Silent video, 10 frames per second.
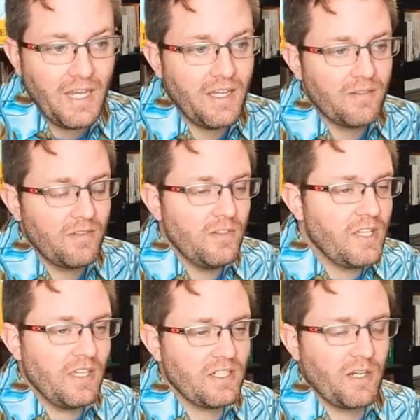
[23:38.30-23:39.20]
uh, you
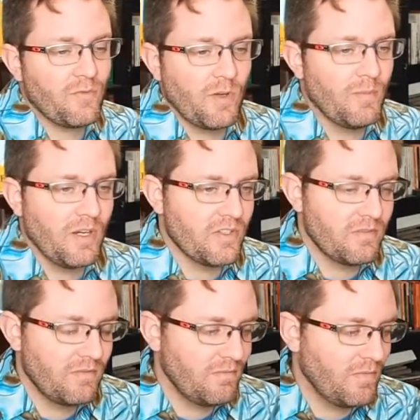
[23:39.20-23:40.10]
can't terraform
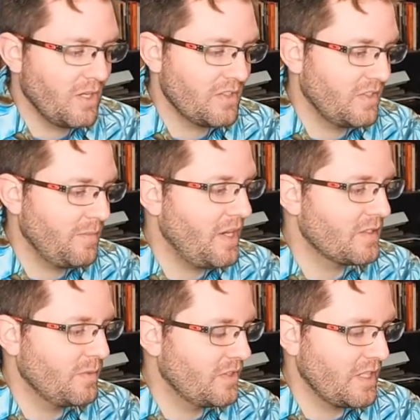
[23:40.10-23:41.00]
Mars. Mars is
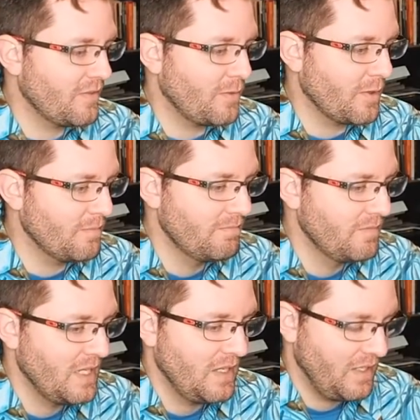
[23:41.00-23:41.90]
impossible to terraform.
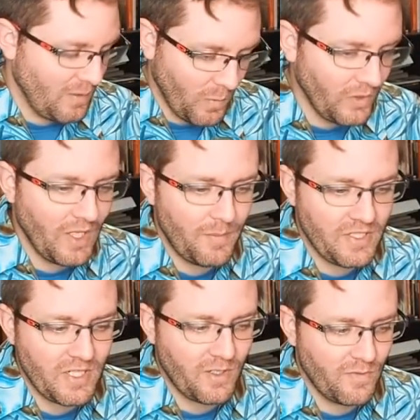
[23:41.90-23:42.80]
It will not be
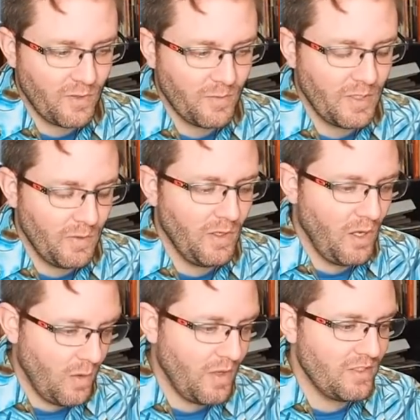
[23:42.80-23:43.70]
terraformed. It will
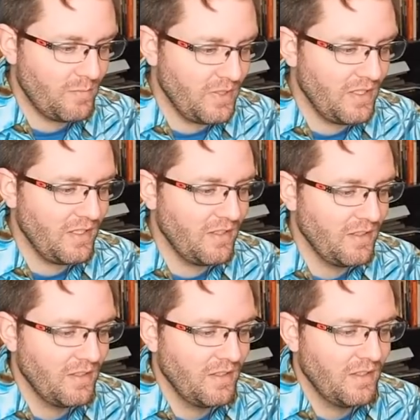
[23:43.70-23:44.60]
always be
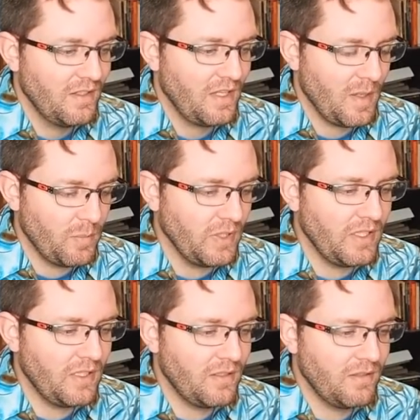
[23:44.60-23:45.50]
a
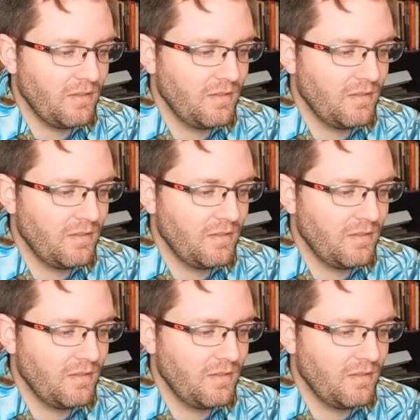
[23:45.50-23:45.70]
bleak,